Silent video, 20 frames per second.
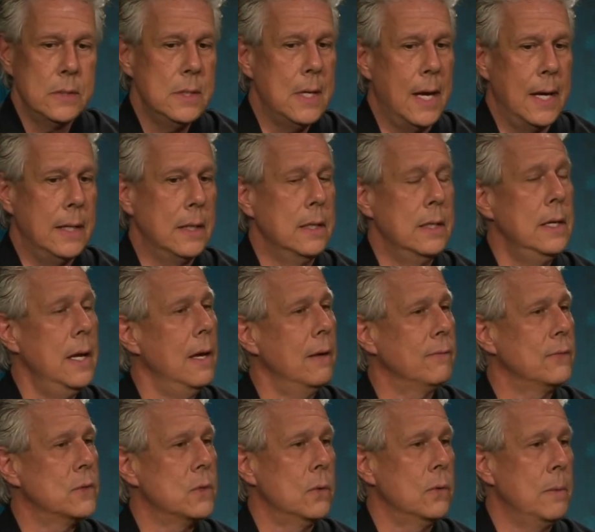not
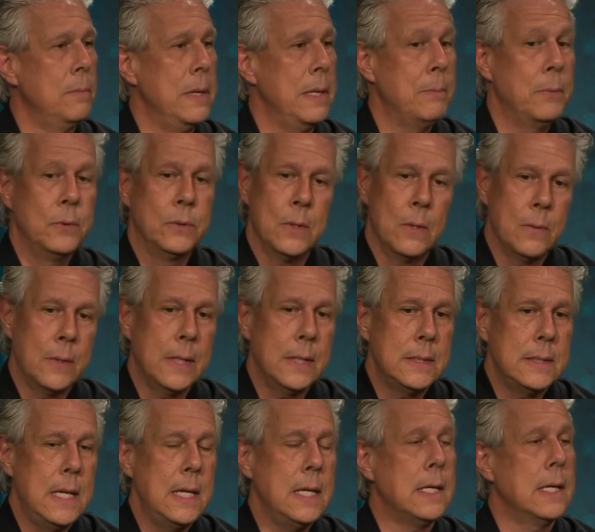enough, so the people don't get
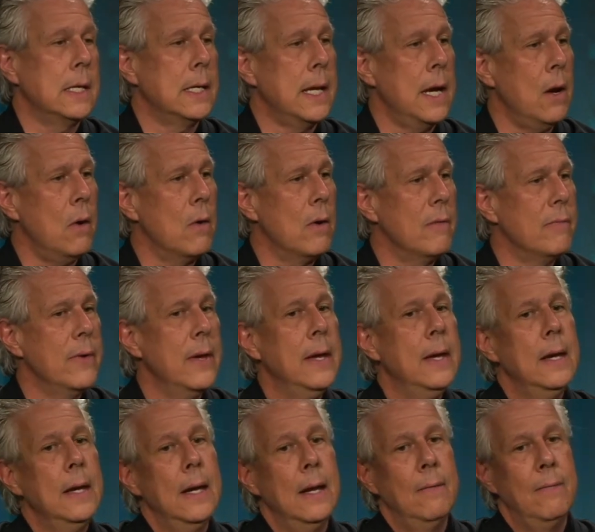taken care of.
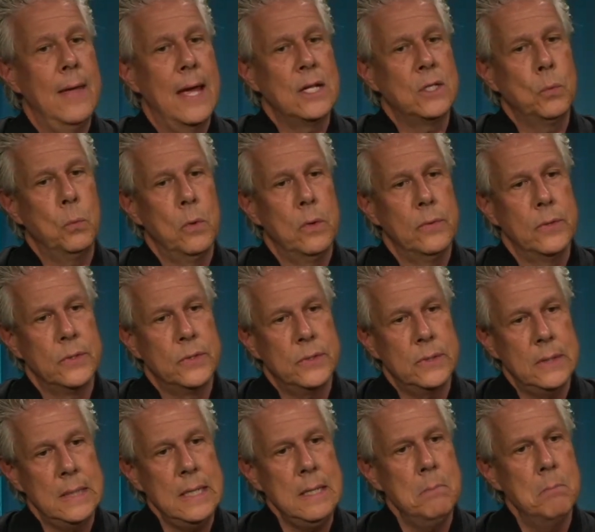Yeah. And that's where the
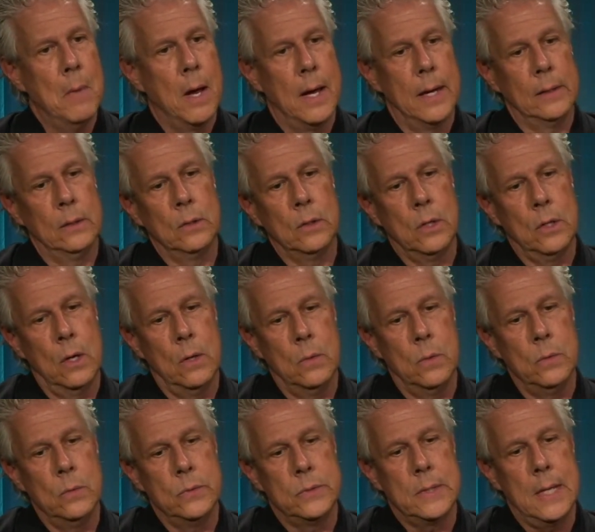SEE model
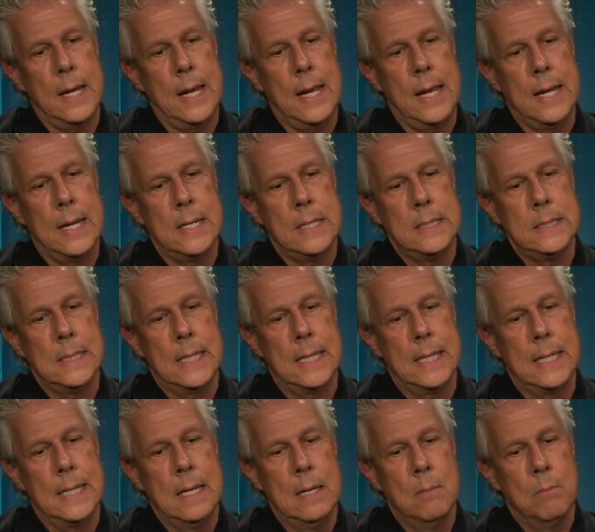goes and
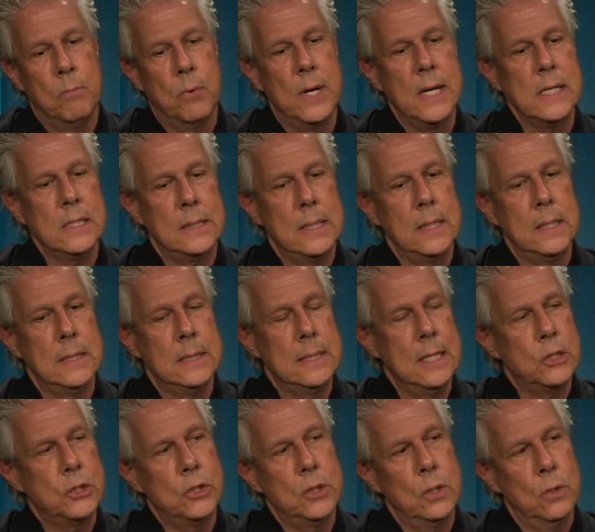brings in
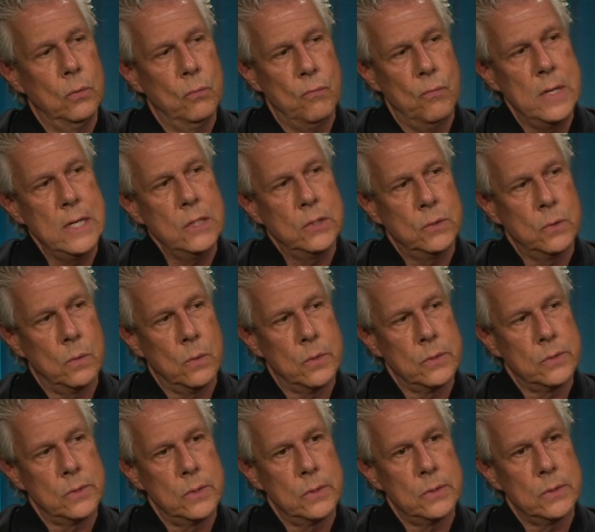additional
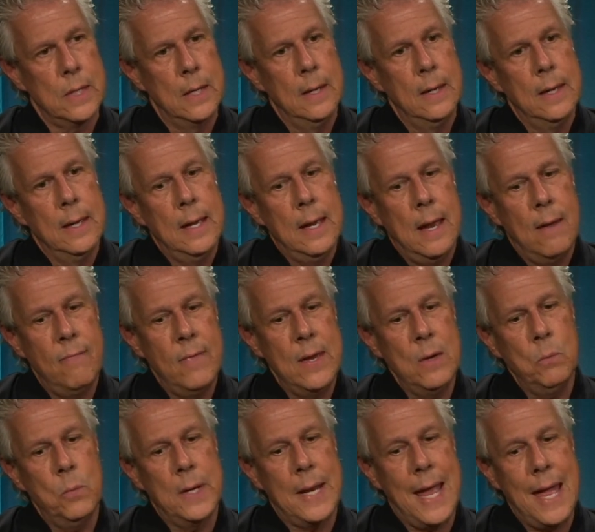resources. And
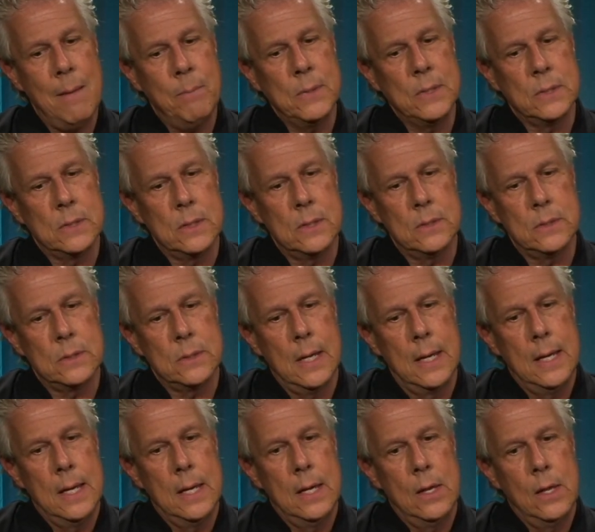then what happens is
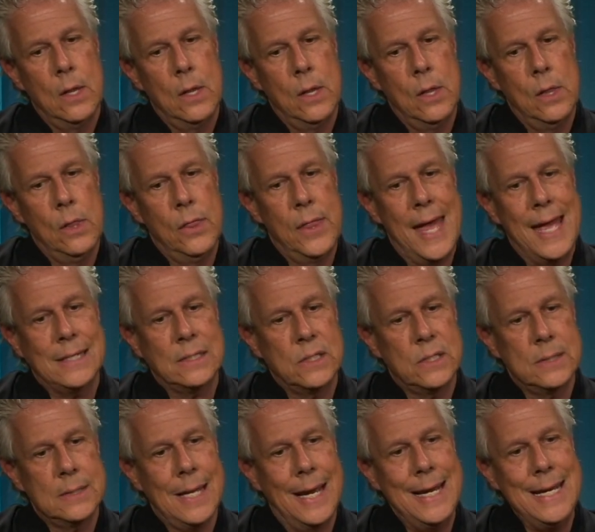that
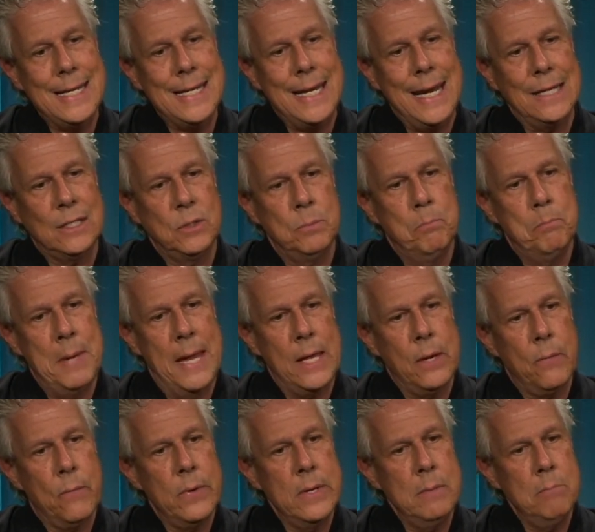site gets
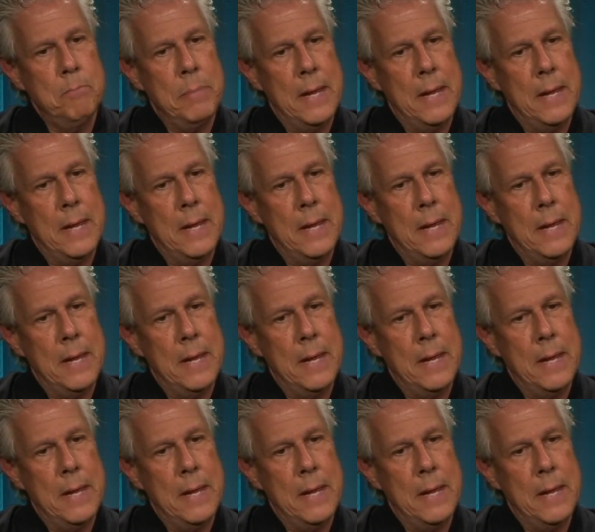better and